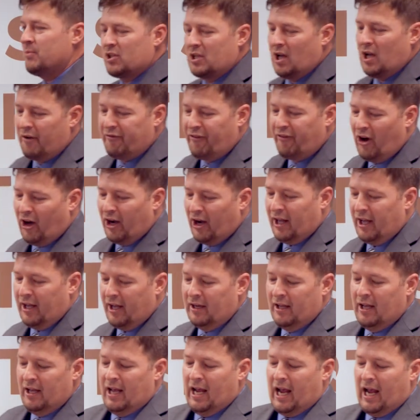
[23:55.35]
stuff on
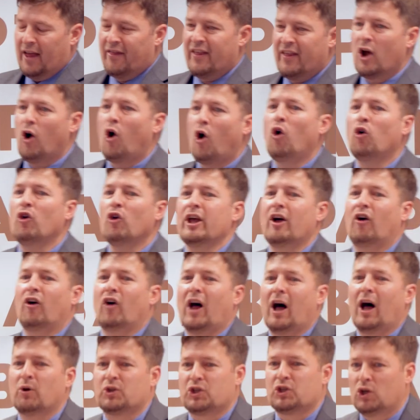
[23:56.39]
it, and they only
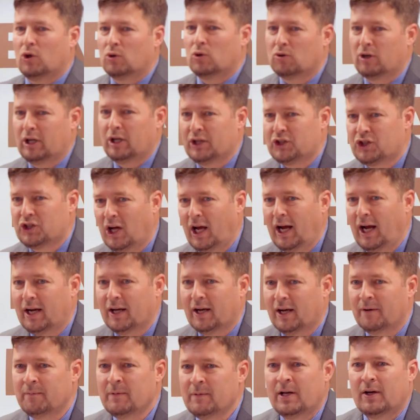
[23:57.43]
allow children in
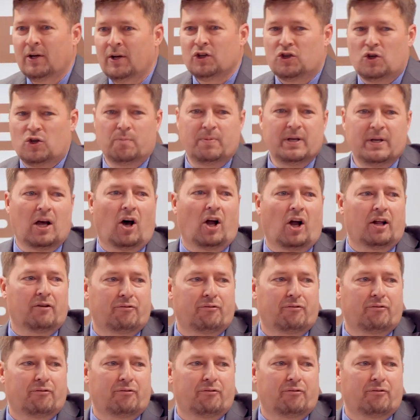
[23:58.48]
China to be on